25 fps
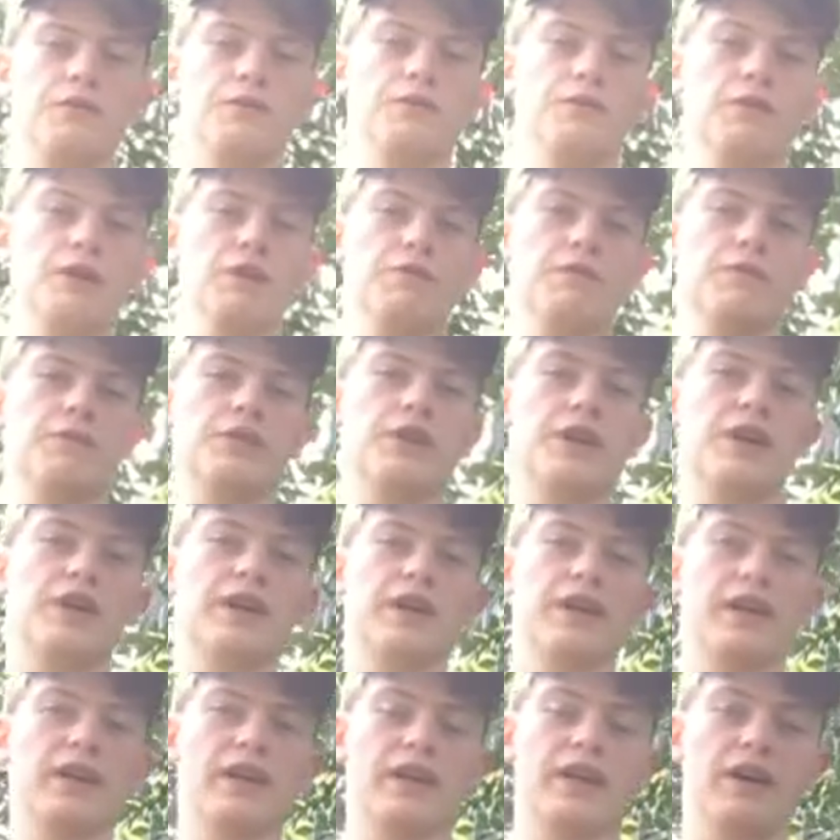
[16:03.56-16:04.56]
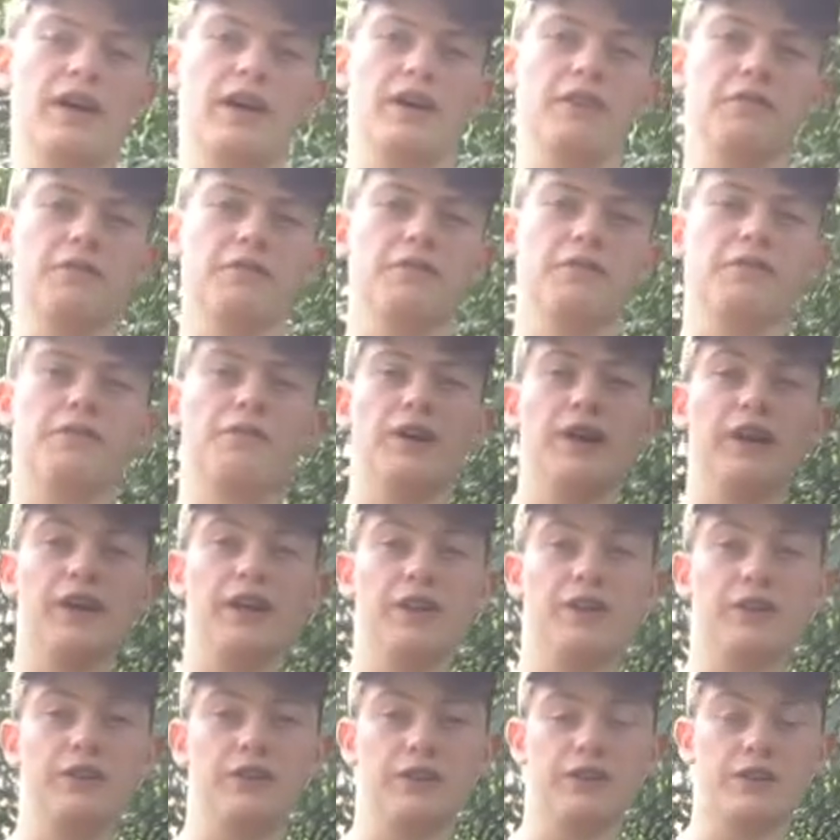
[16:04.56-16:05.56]
fifth and
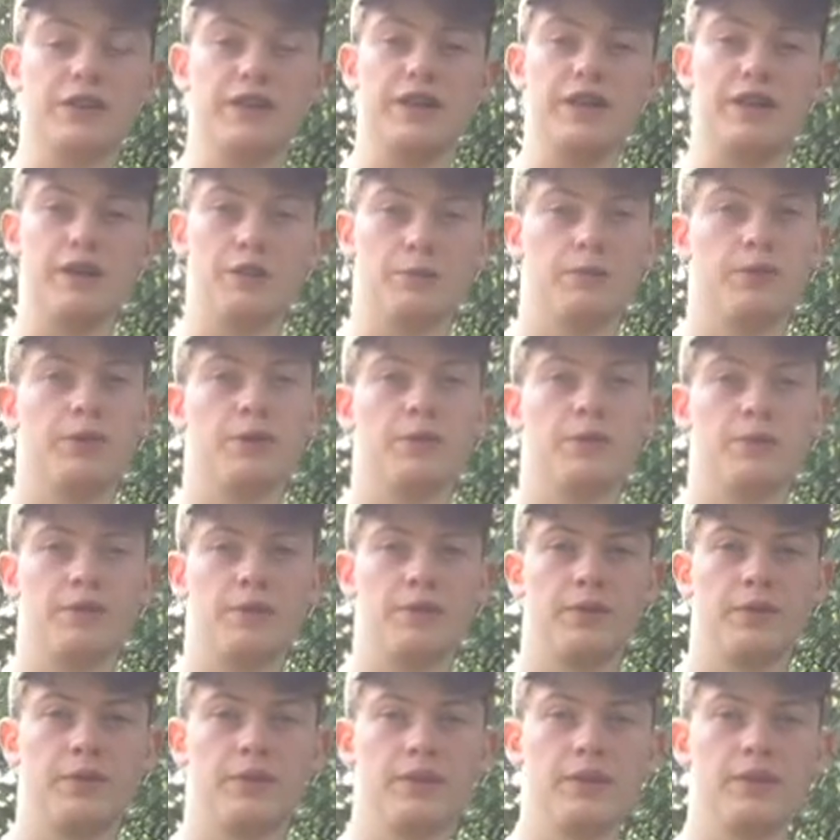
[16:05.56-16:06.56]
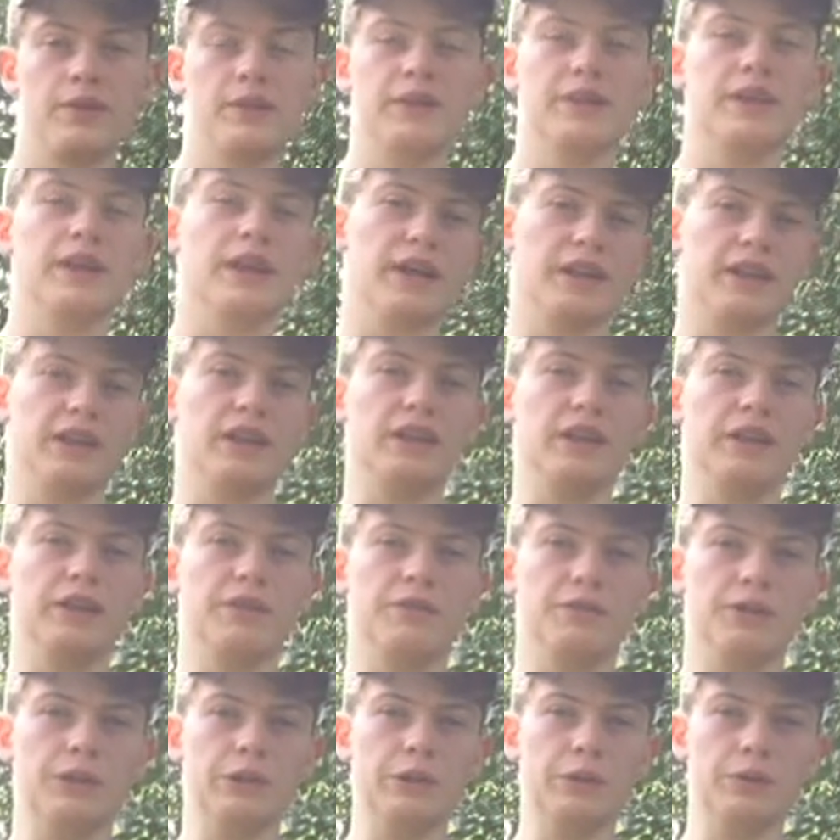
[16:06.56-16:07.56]
final tip that I can give
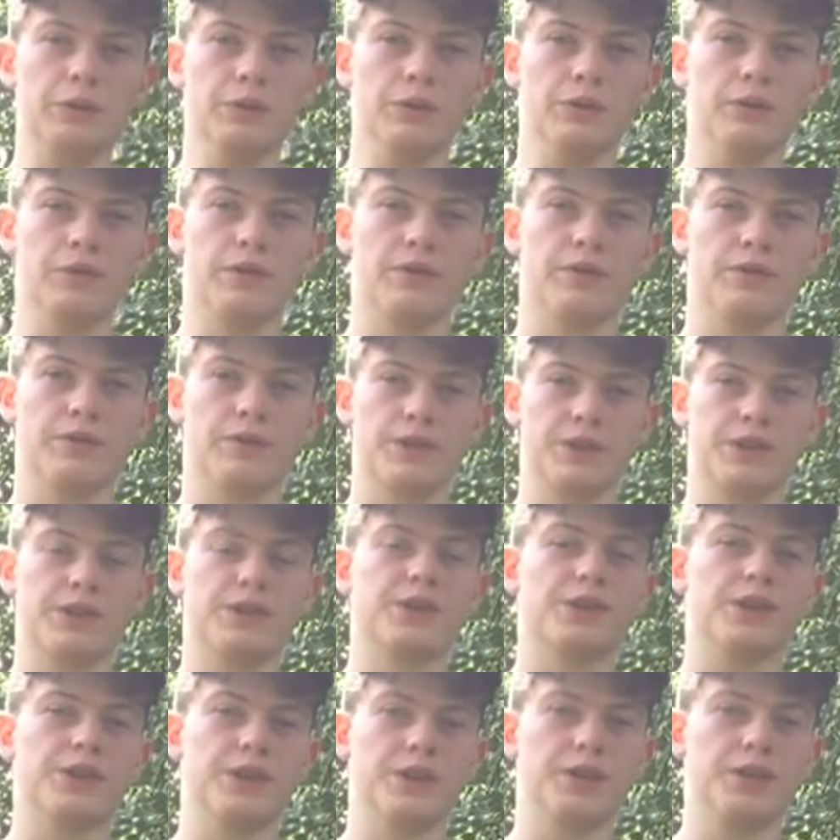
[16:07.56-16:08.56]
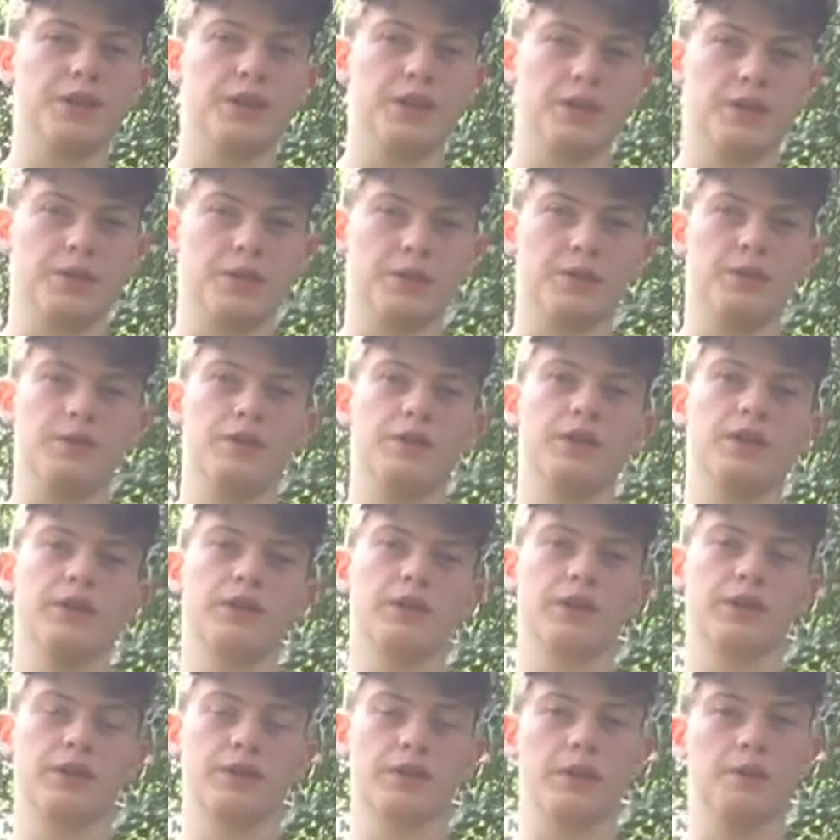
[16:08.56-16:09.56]
you for starting out
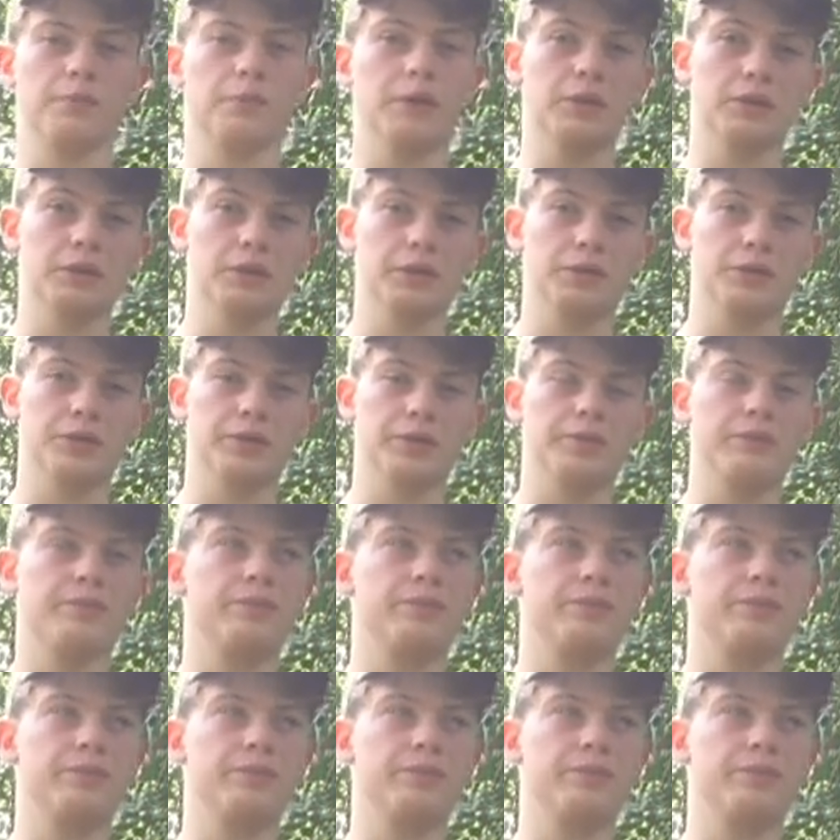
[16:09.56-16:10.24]
compound archery.